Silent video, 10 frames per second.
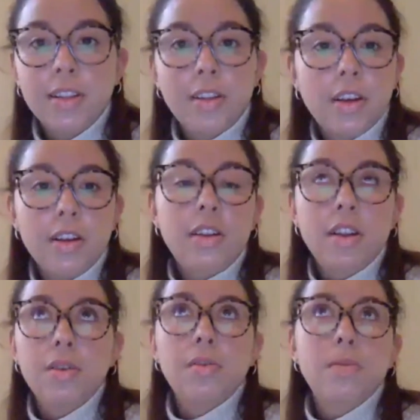
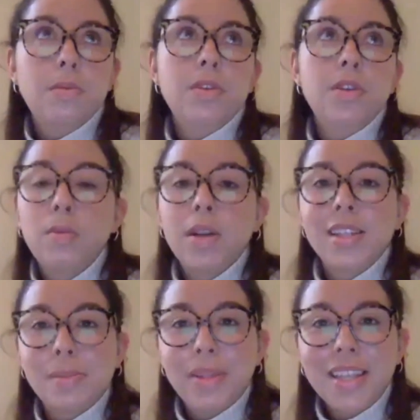No one
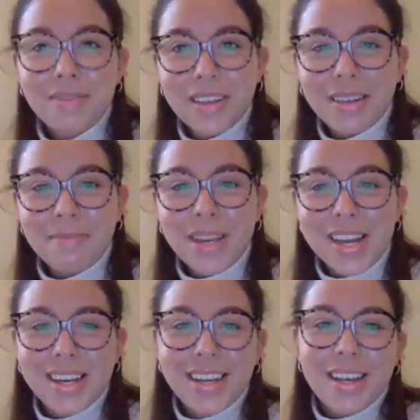is believing in me.